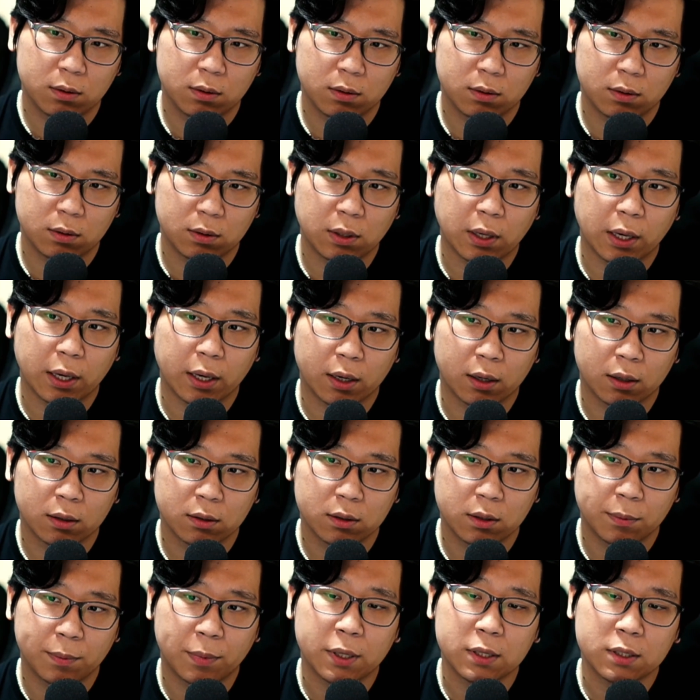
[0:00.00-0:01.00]
Yeah,
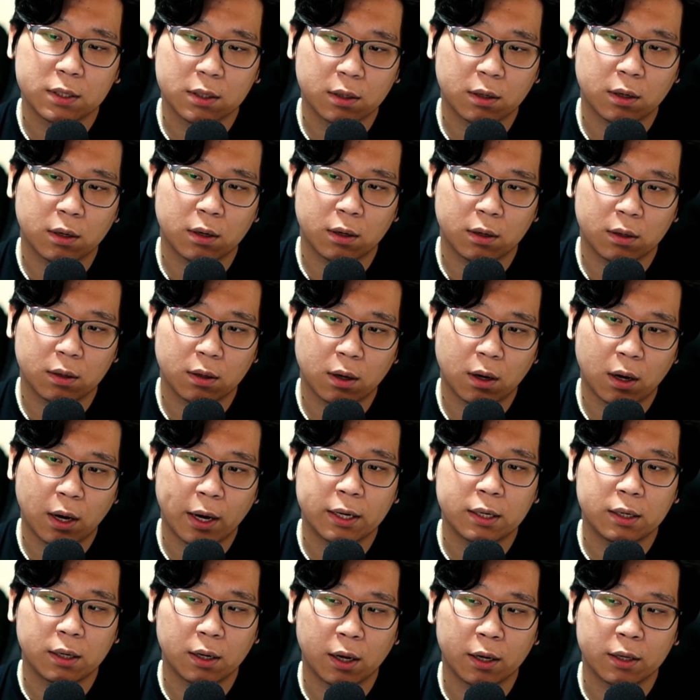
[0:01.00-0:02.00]
depends on.
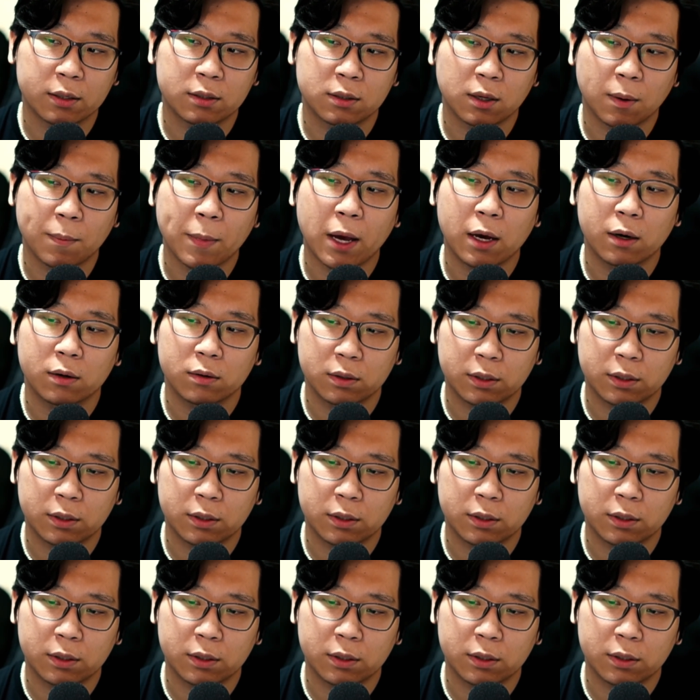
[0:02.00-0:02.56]
I somehow